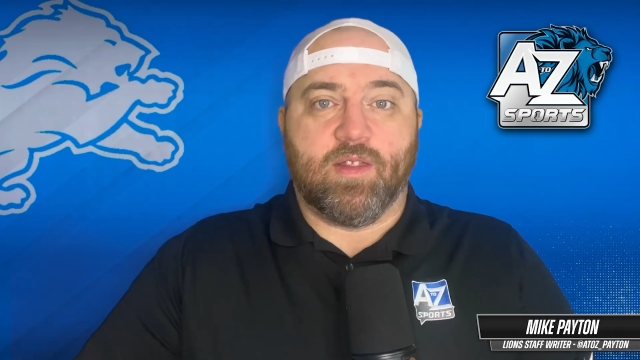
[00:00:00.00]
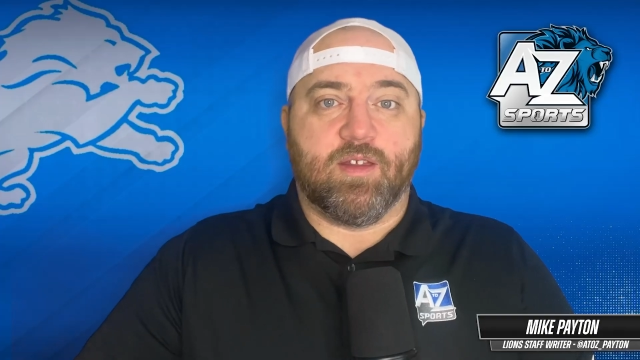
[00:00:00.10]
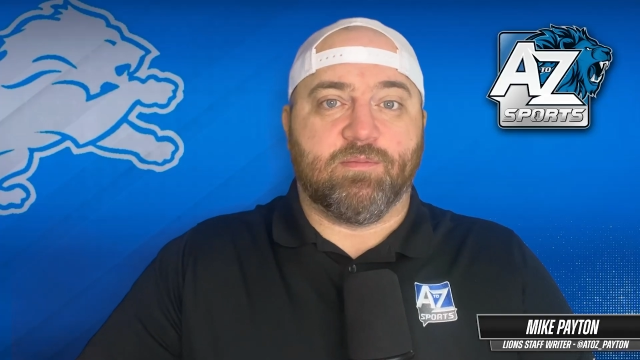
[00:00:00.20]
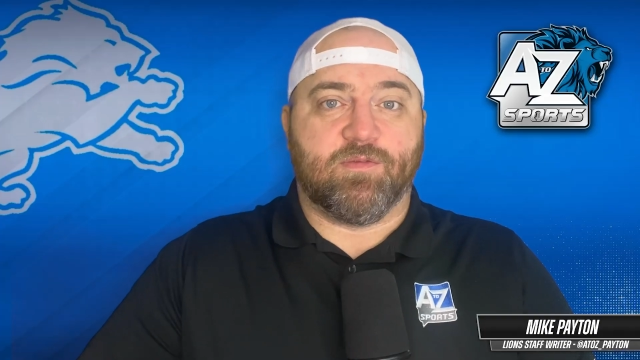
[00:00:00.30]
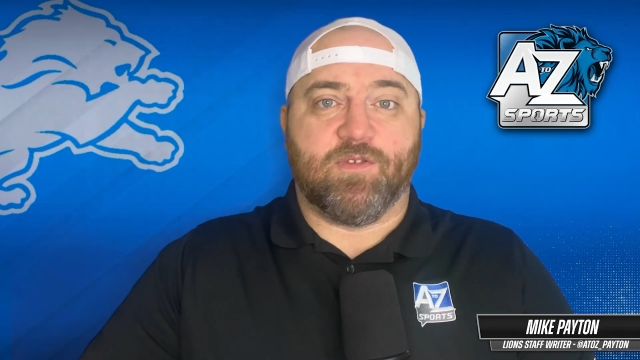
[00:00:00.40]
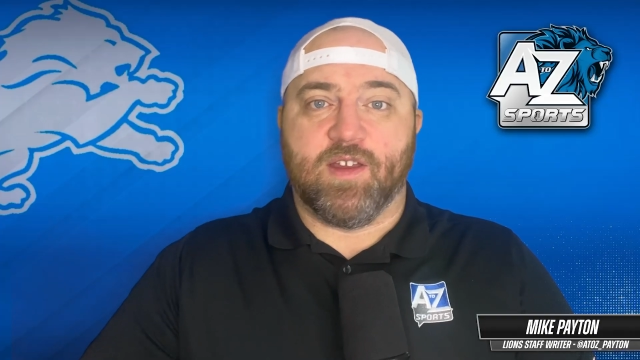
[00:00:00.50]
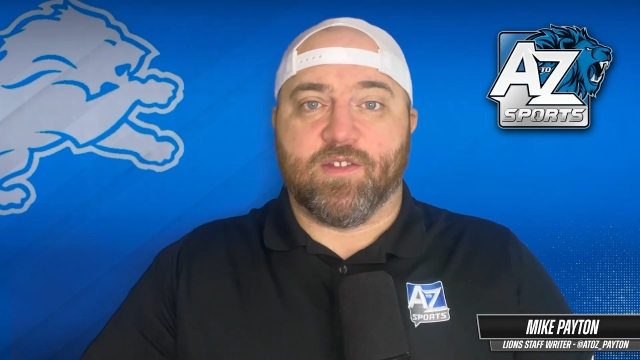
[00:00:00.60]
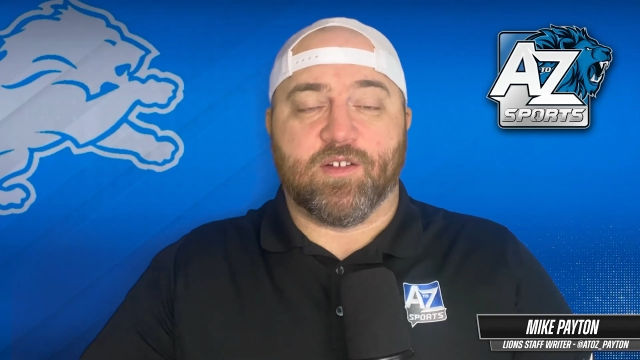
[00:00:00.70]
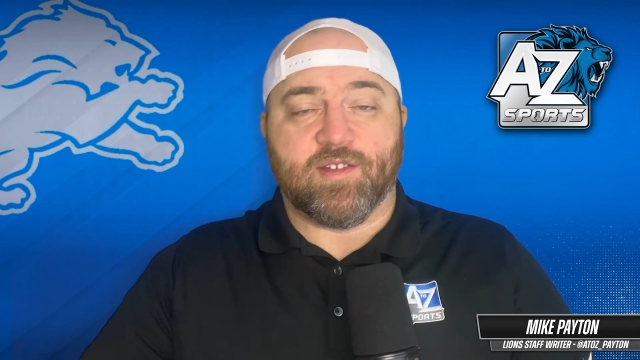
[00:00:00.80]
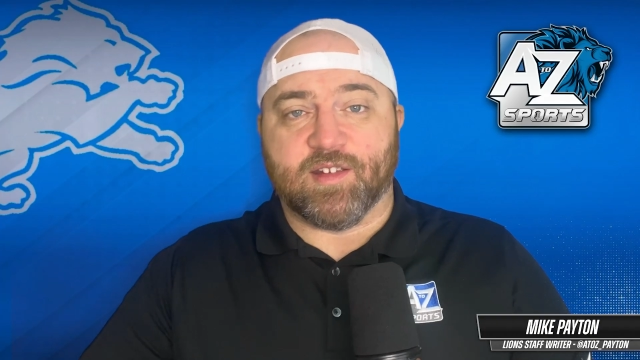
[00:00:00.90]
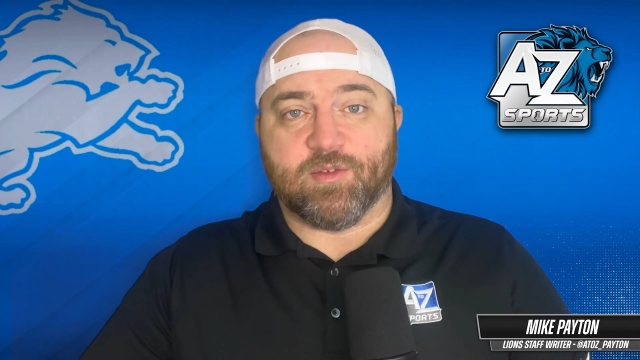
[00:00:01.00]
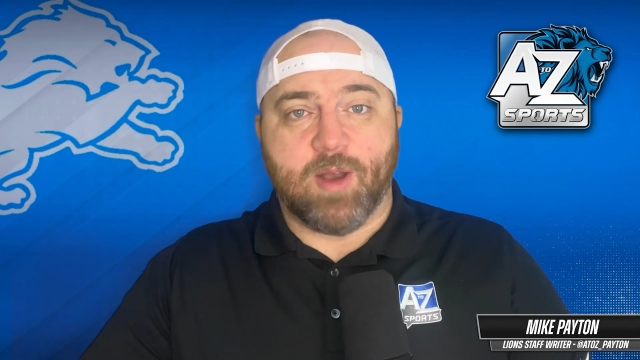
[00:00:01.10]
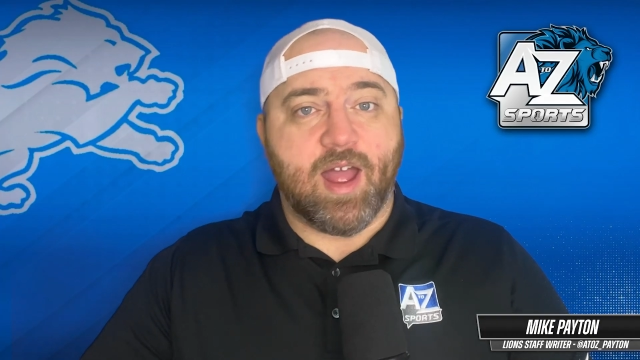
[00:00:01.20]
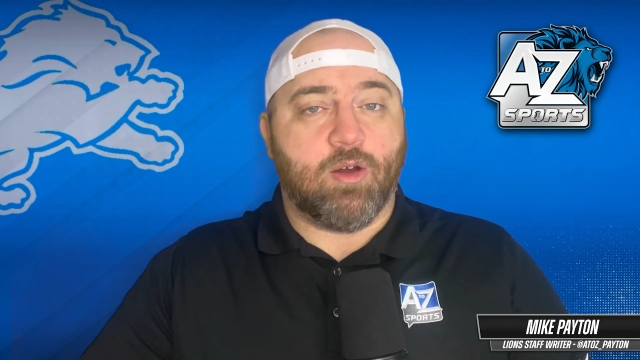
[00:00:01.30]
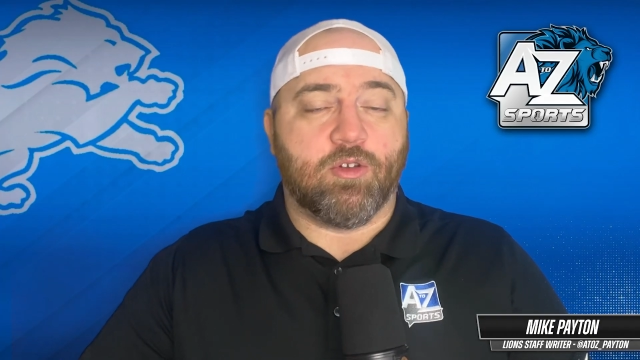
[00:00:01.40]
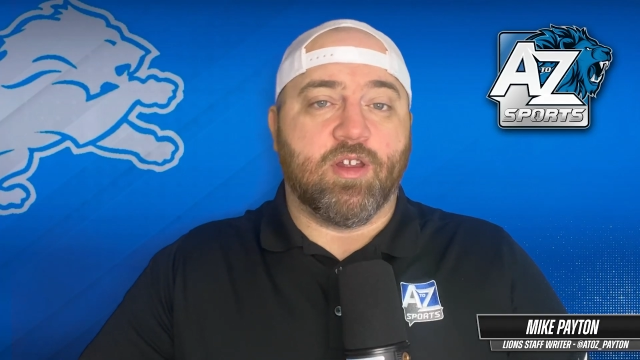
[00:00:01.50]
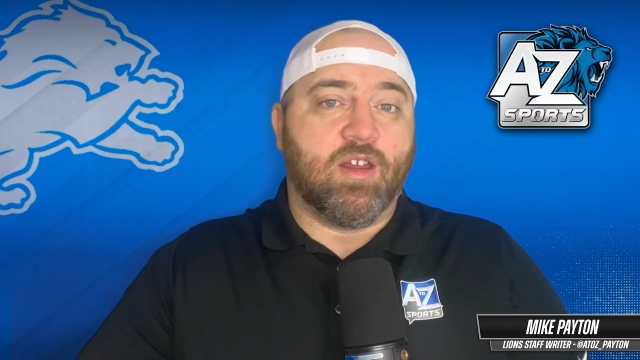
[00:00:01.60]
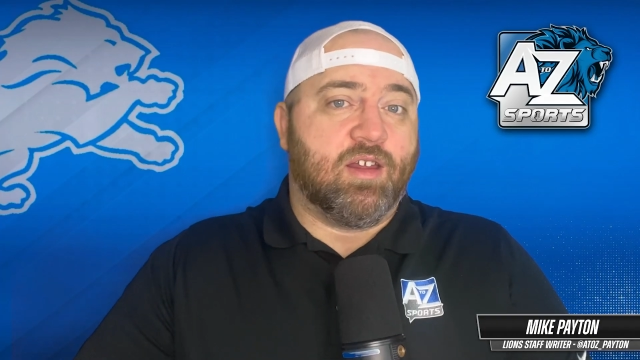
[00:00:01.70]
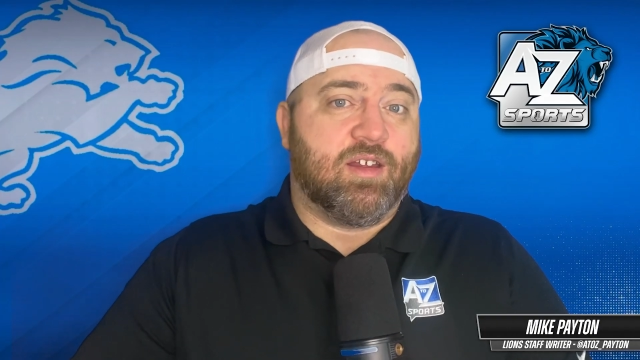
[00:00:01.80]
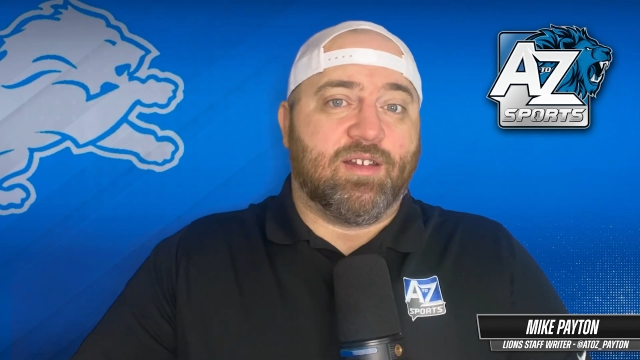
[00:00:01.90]
the 5th or 6th round.
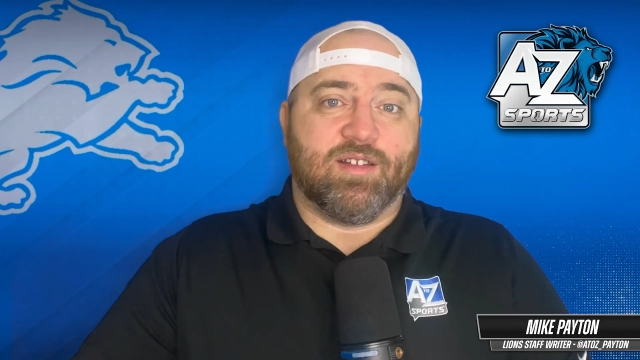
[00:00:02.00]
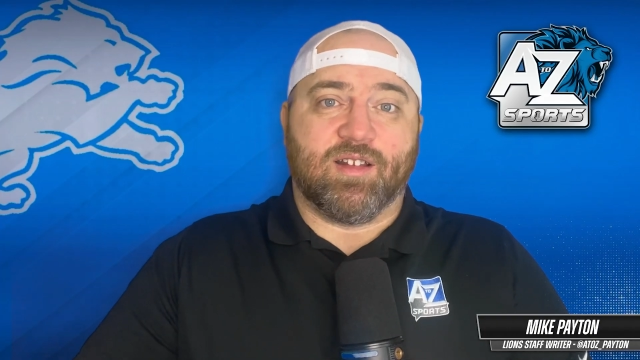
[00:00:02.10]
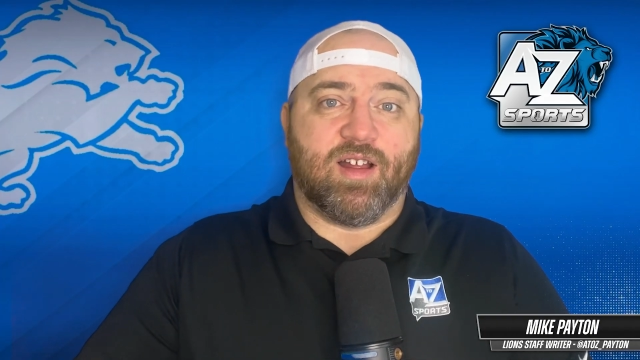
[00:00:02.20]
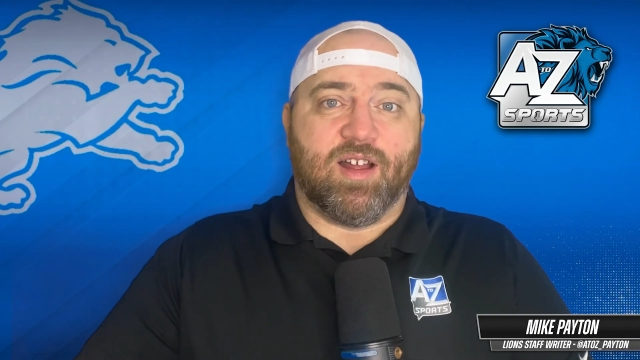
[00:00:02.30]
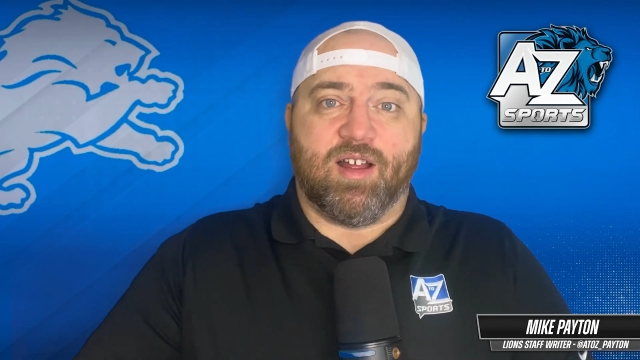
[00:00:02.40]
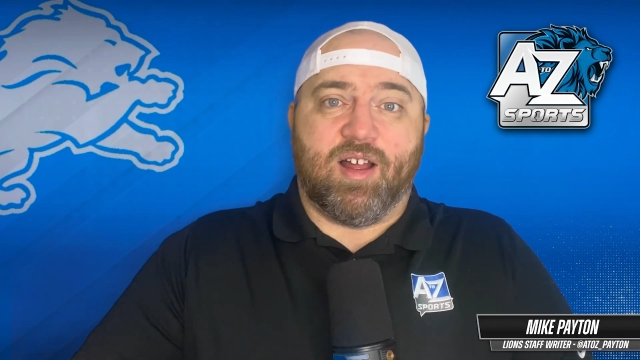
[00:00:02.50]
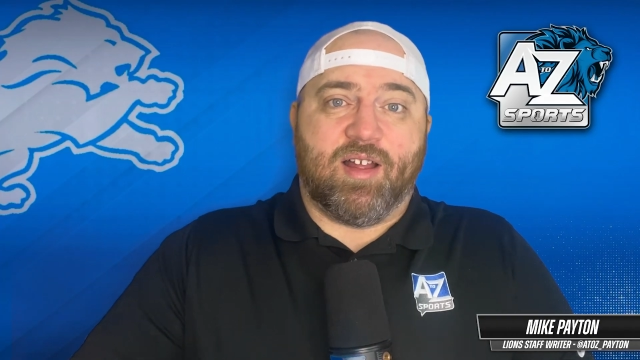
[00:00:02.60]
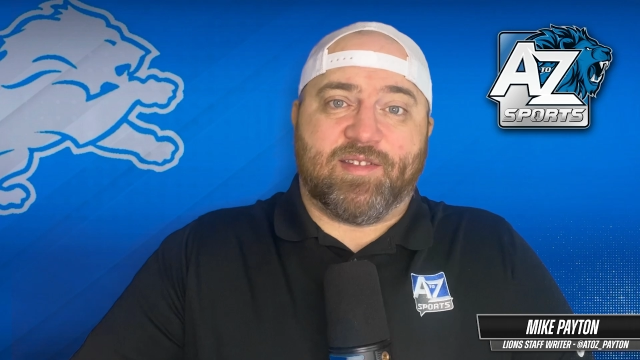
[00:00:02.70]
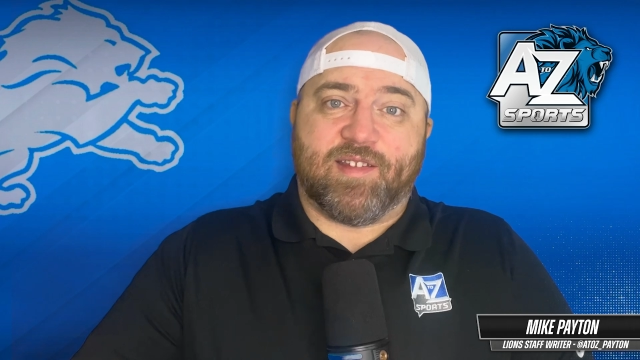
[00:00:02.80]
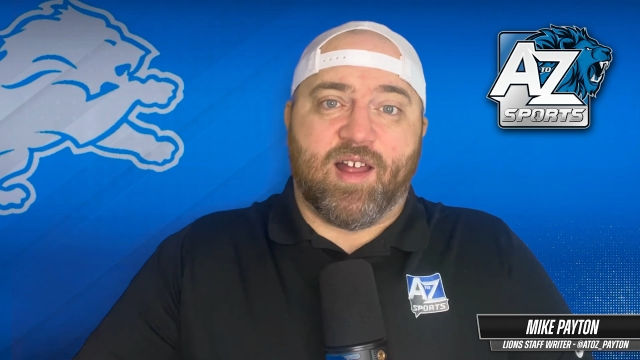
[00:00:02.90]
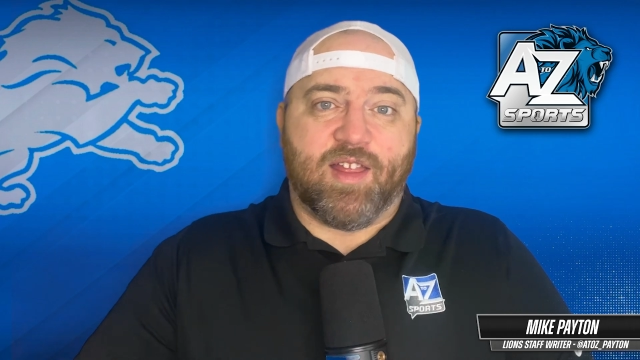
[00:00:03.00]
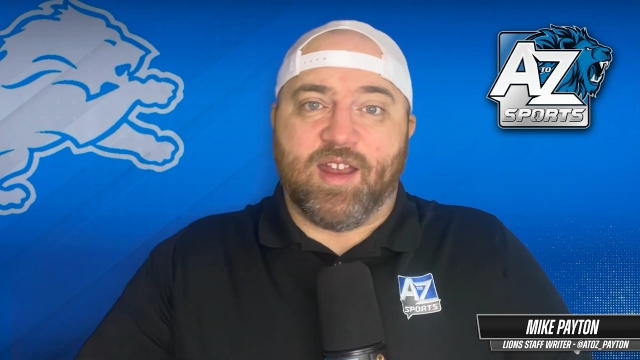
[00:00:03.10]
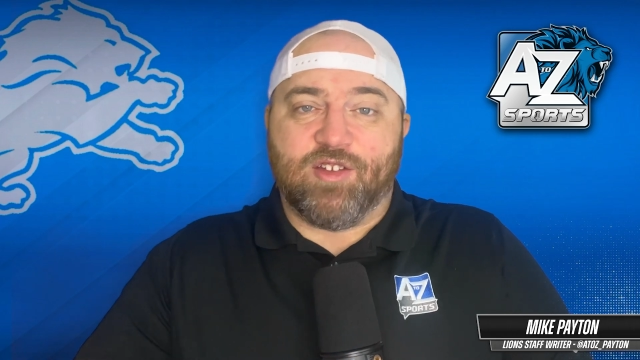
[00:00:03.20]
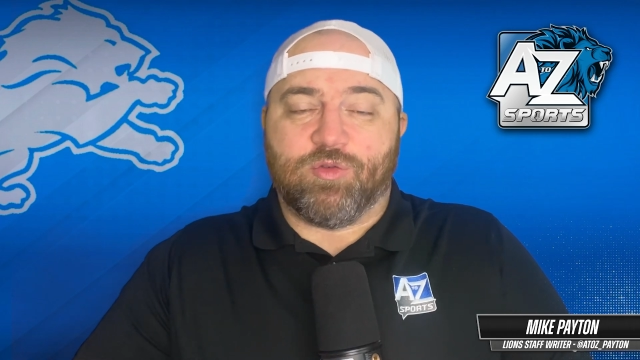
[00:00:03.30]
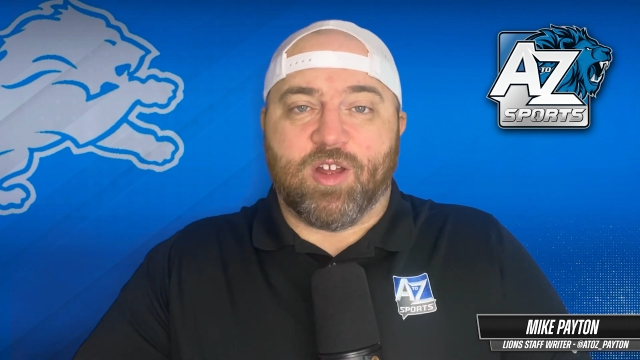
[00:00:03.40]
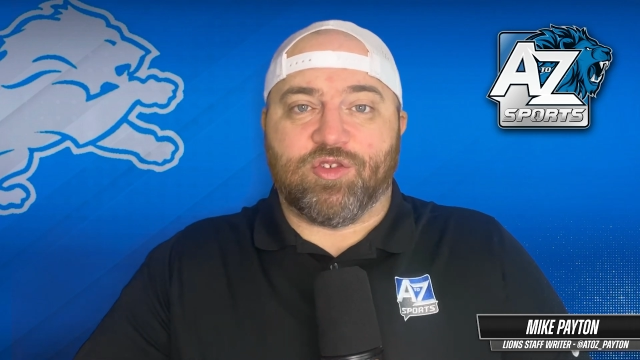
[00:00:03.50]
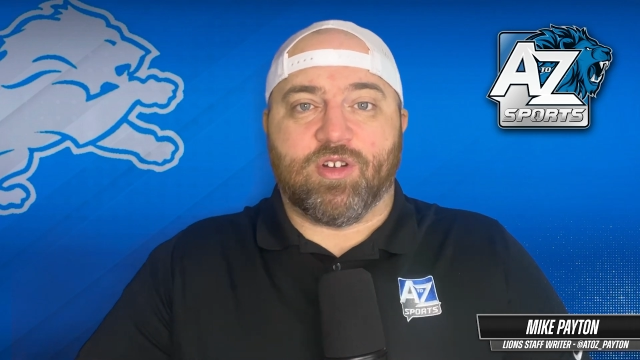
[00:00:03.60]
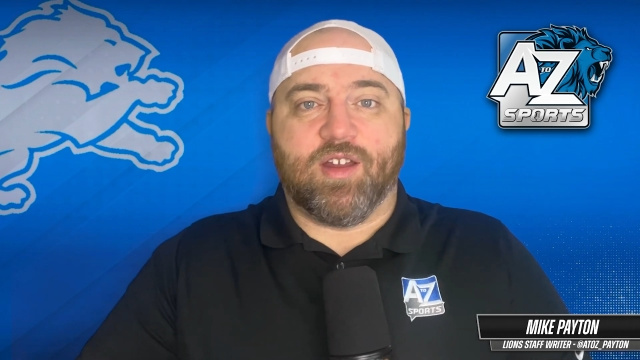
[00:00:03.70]
A solid edge rusher.